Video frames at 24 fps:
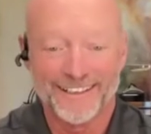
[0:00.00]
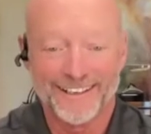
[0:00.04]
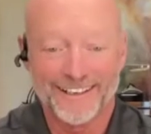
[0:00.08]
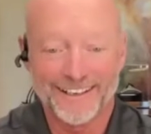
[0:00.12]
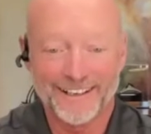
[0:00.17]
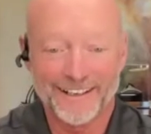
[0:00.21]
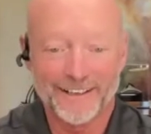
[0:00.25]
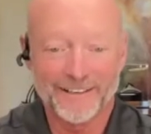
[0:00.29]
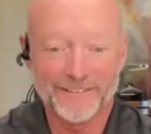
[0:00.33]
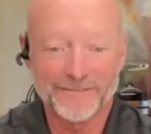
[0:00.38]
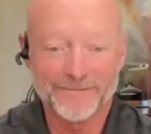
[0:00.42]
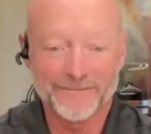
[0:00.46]

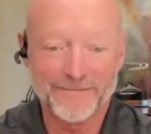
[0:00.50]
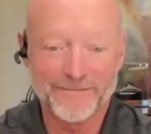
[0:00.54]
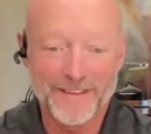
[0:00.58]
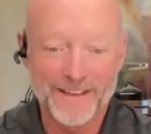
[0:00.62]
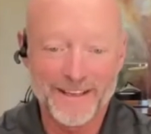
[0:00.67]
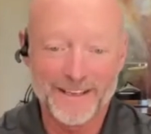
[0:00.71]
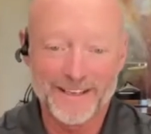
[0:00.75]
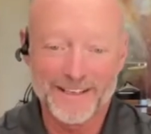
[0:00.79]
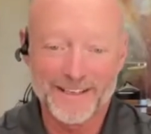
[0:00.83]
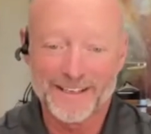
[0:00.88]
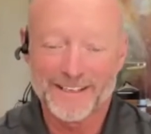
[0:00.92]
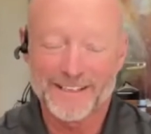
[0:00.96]
Um,
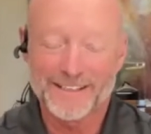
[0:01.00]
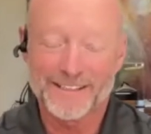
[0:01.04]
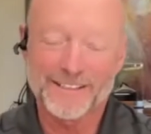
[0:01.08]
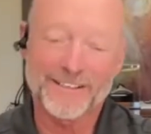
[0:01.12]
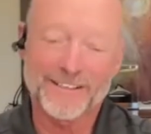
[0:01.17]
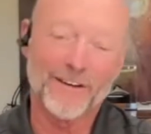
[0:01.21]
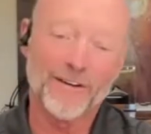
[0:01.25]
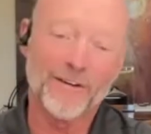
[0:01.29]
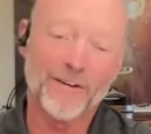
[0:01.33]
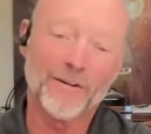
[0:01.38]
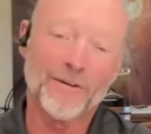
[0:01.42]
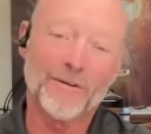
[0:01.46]

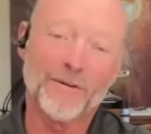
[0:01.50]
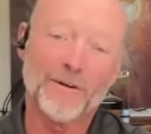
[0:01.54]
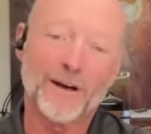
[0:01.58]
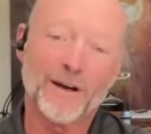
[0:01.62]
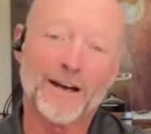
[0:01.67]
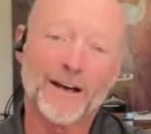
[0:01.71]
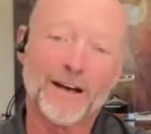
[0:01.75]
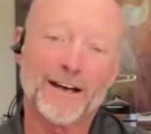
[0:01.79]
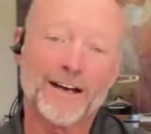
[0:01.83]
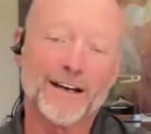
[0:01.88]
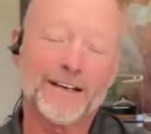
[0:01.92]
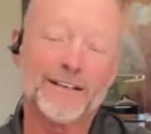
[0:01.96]
so
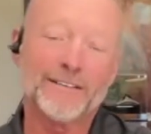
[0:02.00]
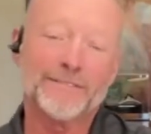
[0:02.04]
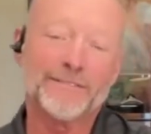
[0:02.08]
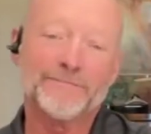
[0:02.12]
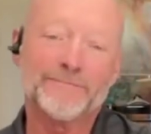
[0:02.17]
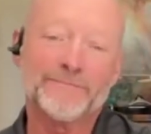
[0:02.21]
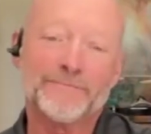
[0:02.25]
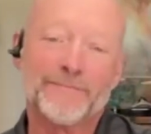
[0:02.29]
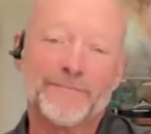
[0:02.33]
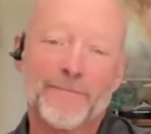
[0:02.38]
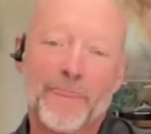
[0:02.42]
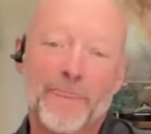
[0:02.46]

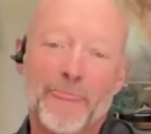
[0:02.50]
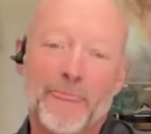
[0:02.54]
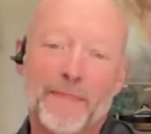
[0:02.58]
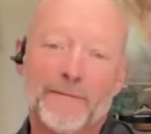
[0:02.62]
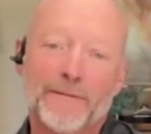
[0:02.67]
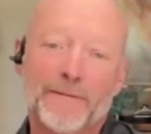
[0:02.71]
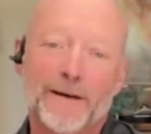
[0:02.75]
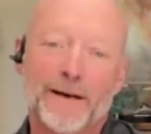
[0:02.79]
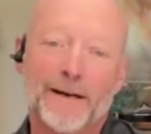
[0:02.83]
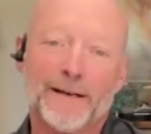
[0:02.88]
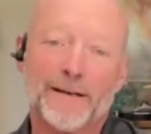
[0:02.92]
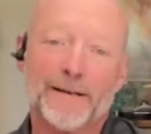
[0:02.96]
um,
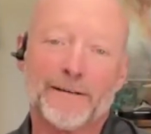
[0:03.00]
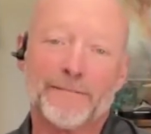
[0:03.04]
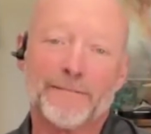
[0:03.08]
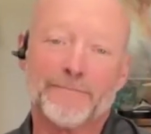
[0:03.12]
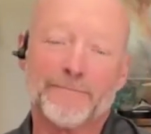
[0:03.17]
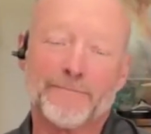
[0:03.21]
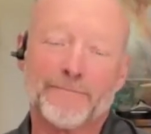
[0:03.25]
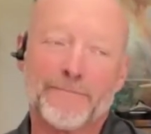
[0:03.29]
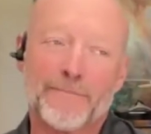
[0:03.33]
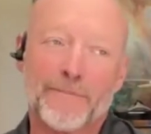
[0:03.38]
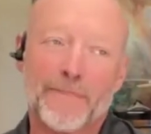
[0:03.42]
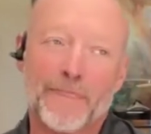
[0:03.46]

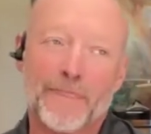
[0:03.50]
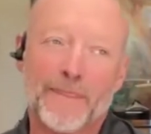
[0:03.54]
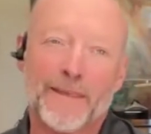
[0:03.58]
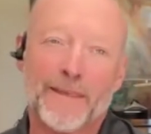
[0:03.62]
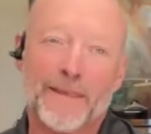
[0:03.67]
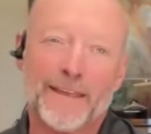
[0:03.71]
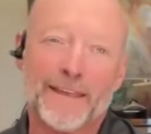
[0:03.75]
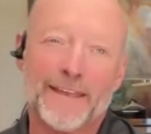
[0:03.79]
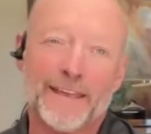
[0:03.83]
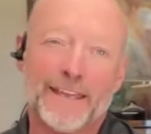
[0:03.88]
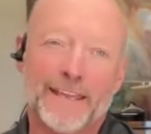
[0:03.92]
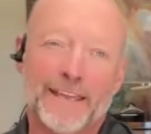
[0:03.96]
um,
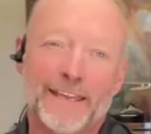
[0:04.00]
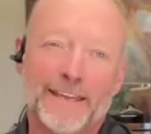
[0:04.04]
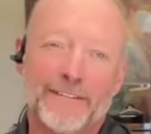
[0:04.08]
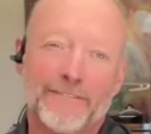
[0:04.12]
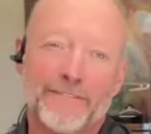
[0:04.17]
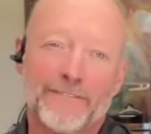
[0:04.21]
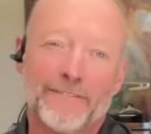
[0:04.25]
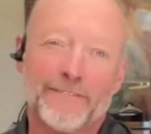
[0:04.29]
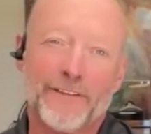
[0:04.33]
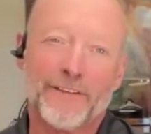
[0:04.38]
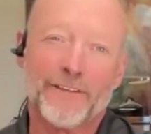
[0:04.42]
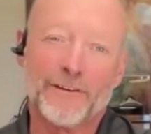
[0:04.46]

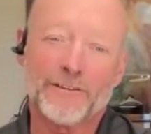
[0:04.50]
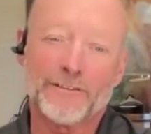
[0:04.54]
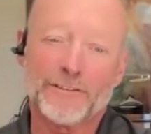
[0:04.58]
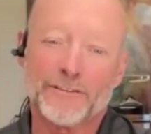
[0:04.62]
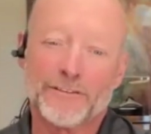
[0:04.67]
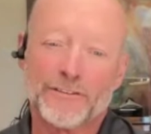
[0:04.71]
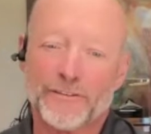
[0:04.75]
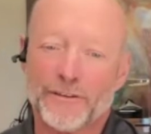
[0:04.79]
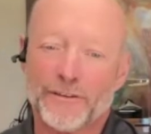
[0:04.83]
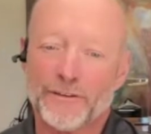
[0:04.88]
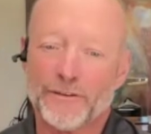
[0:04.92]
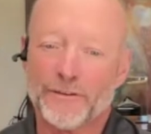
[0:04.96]
if those
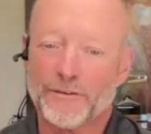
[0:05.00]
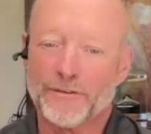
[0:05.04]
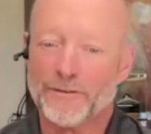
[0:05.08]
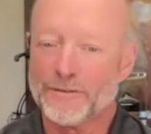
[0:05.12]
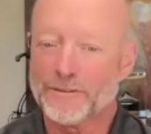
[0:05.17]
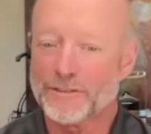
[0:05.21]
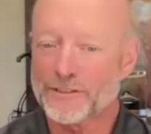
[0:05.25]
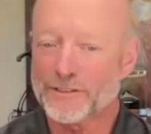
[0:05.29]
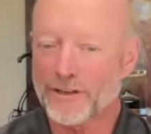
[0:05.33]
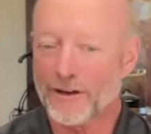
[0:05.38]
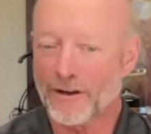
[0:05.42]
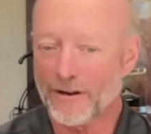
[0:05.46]
of you
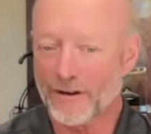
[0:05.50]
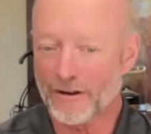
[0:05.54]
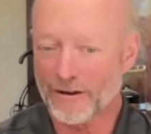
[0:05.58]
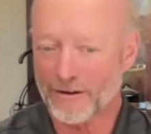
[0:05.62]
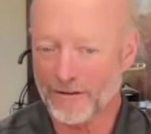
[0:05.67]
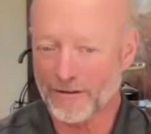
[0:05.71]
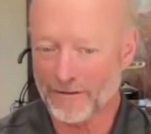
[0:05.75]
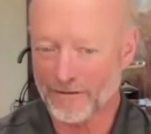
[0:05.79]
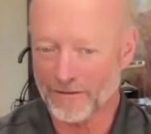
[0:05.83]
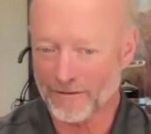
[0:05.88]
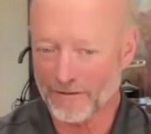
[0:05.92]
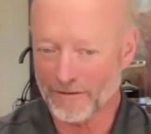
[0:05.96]
who saw
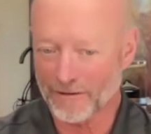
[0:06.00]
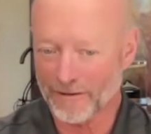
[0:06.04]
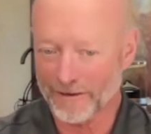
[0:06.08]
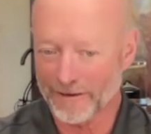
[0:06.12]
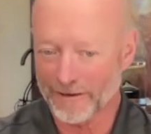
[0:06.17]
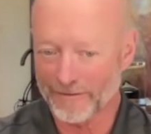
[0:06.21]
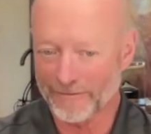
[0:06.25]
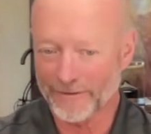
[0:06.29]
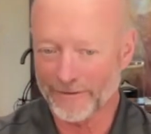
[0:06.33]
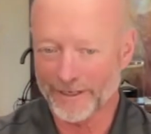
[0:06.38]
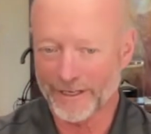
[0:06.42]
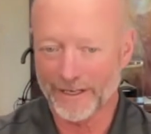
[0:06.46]
our
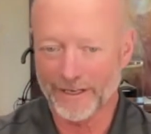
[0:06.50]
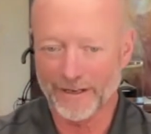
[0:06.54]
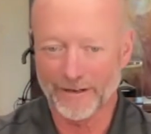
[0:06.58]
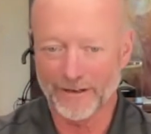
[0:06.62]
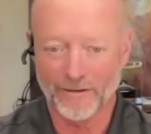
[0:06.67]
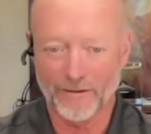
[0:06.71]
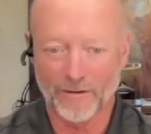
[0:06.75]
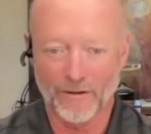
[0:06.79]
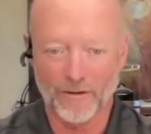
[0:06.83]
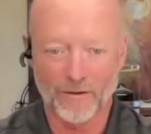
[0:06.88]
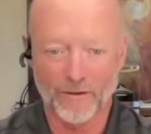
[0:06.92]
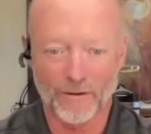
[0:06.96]
earlier
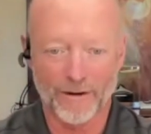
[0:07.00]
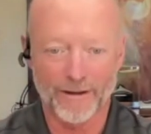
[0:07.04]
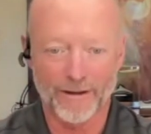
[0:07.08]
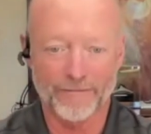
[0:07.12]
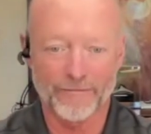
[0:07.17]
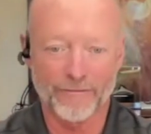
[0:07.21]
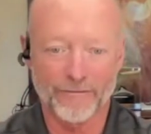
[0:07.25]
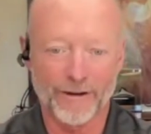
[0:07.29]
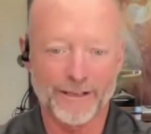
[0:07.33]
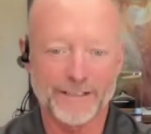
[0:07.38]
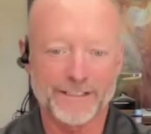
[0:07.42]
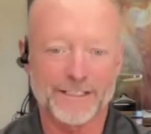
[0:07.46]
video or
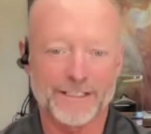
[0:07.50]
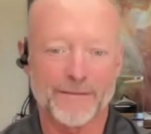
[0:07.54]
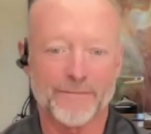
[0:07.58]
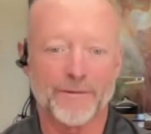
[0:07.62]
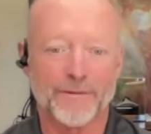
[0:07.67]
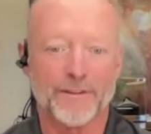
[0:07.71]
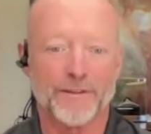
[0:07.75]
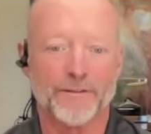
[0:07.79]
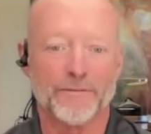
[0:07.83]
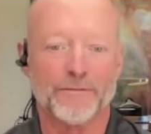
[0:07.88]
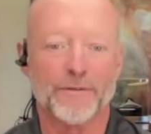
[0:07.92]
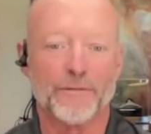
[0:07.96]
have read
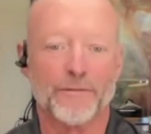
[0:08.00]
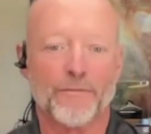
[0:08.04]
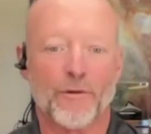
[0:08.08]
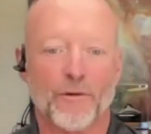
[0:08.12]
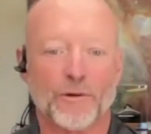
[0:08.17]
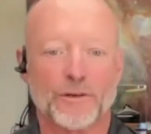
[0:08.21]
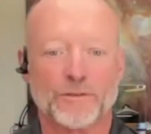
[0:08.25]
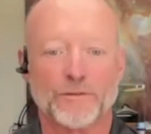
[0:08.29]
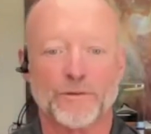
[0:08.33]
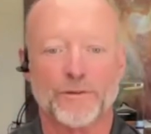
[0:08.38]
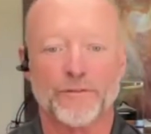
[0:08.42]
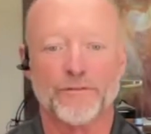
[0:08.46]
some of the
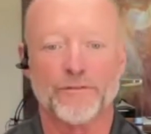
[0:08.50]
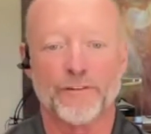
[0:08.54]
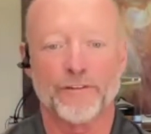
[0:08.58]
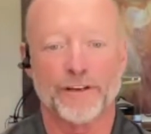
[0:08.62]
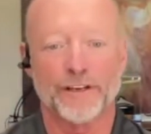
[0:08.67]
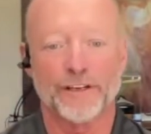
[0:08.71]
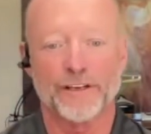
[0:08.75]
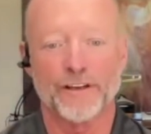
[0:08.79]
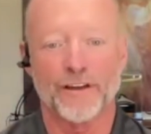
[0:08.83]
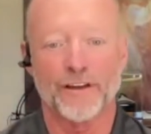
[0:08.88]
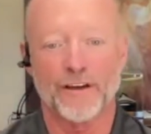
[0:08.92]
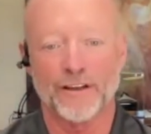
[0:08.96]
reports we've
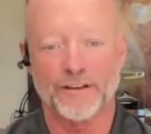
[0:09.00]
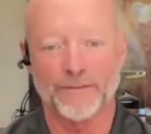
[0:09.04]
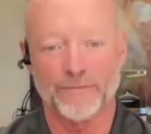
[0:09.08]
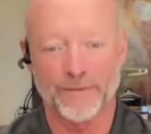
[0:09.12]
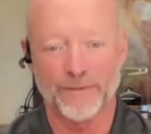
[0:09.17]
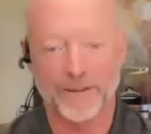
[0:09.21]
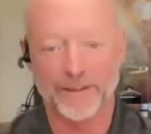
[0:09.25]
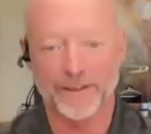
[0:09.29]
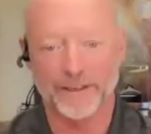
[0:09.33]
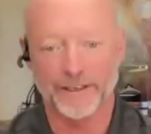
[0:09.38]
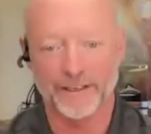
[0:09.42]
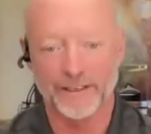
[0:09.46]
written on
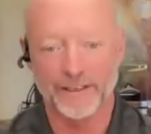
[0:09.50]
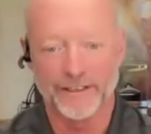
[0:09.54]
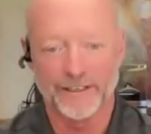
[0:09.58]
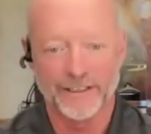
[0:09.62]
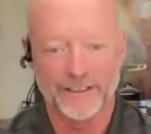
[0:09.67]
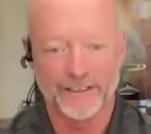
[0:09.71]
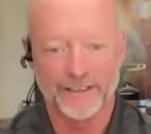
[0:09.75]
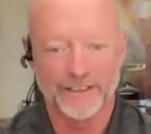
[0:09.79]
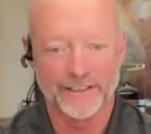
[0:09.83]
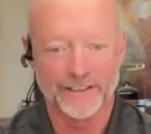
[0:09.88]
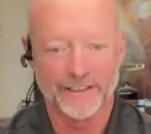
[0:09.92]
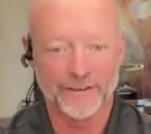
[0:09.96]
Mythic,
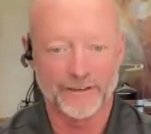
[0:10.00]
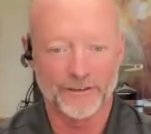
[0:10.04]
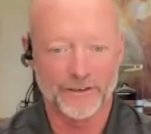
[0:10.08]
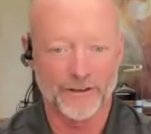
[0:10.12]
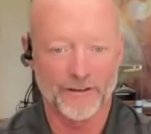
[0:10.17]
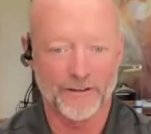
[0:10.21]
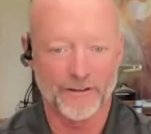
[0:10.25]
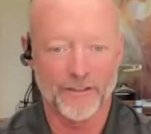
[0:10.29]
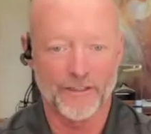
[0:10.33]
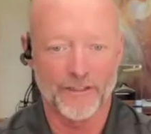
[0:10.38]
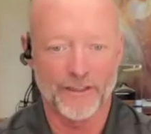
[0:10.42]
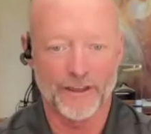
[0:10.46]
you'll
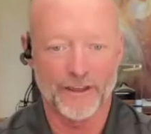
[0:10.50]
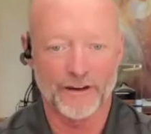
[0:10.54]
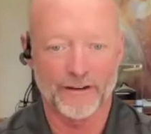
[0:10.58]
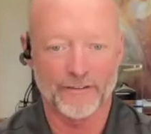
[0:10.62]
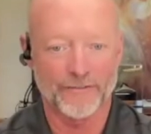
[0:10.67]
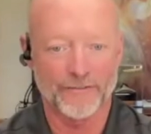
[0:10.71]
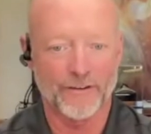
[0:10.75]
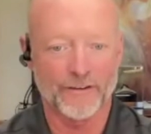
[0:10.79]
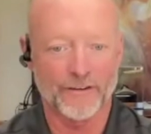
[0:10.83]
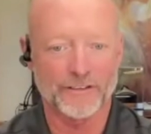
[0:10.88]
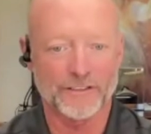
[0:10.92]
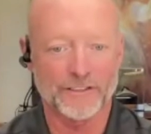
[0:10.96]
know that they
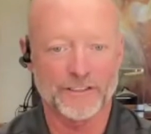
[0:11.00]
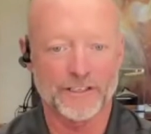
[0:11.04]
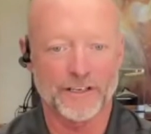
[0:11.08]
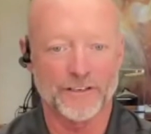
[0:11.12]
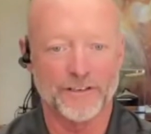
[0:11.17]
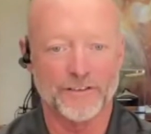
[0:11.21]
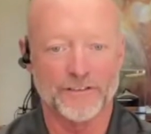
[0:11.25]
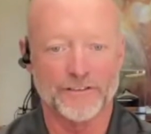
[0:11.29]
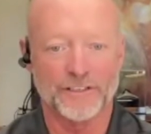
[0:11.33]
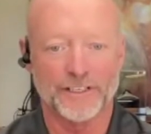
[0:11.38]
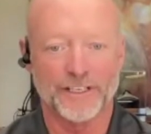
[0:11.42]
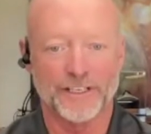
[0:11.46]
are focused
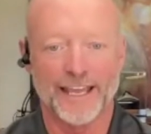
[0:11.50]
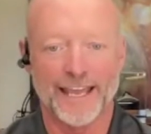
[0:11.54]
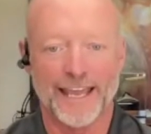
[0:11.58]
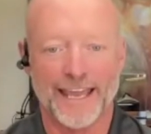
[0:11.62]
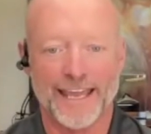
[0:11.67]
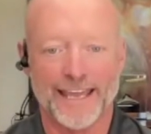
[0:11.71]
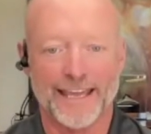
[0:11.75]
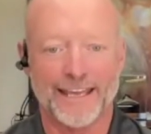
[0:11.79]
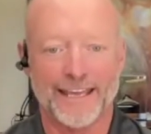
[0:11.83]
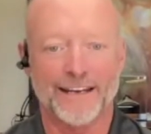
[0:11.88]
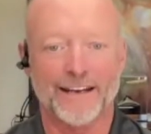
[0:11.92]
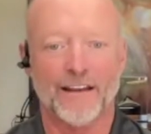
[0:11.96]
on using
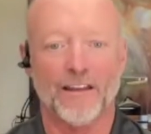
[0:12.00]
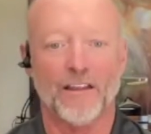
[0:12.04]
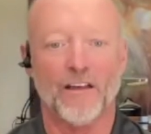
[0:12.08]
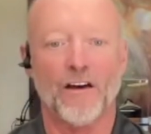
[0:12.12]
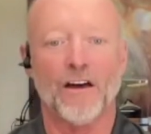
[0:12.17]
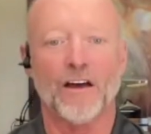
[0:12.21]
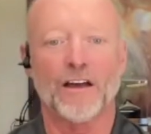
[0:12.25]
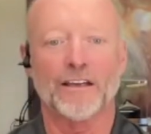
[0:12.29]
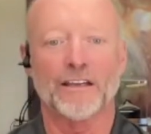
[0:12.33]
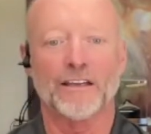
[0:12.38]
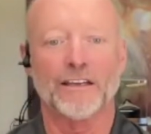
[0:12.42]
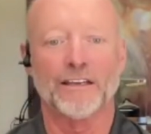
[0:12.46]

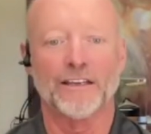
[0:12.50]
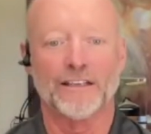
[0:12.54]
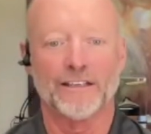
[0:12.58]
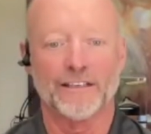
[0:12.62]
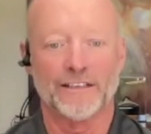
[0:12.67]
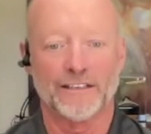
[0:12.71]
analog